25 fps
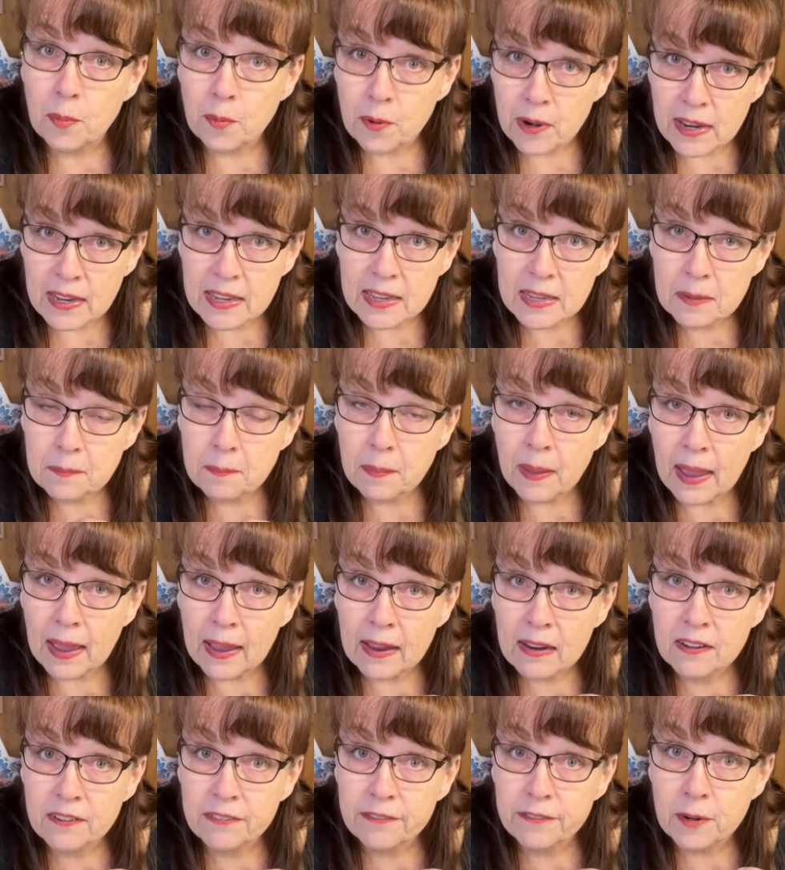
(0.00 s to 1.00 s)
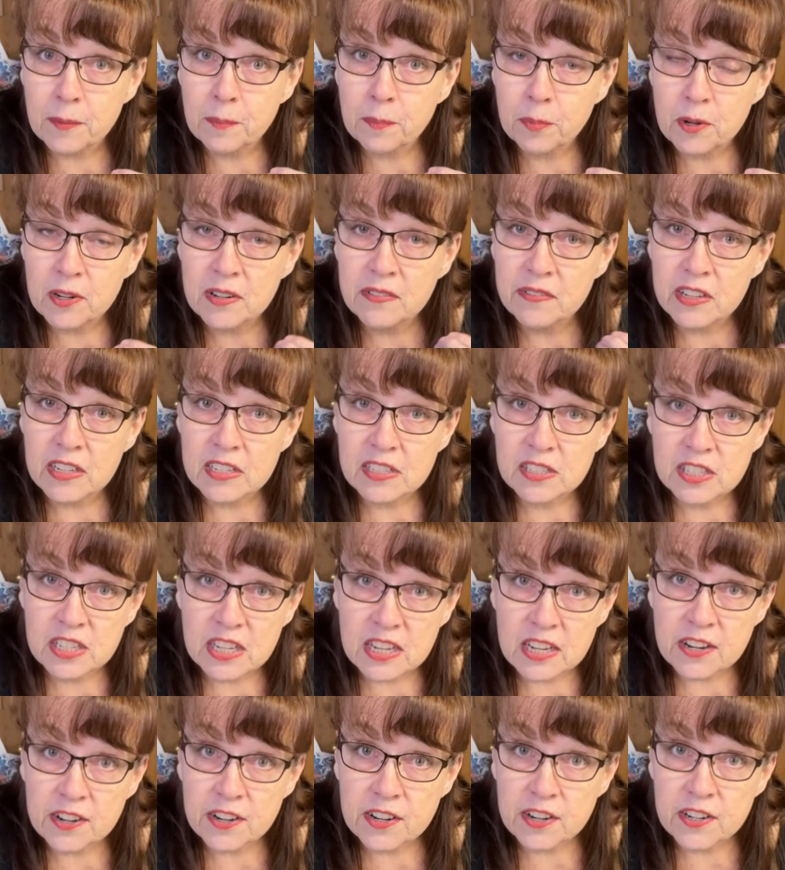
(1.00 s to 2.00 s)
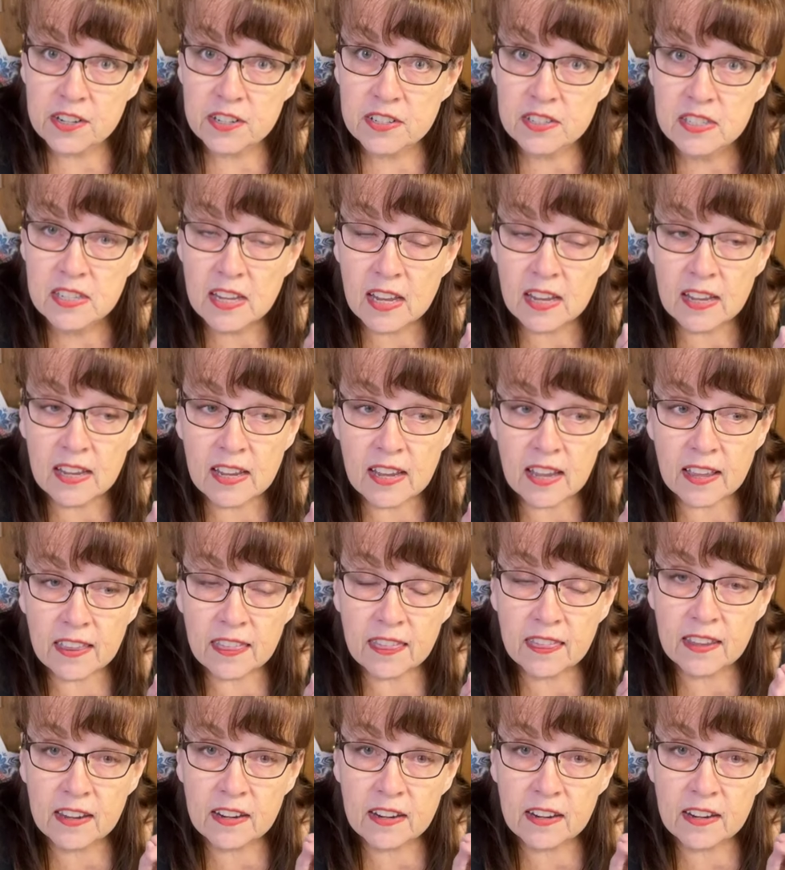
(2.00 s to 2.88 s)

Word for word: and it's a lot of Valentine's Day,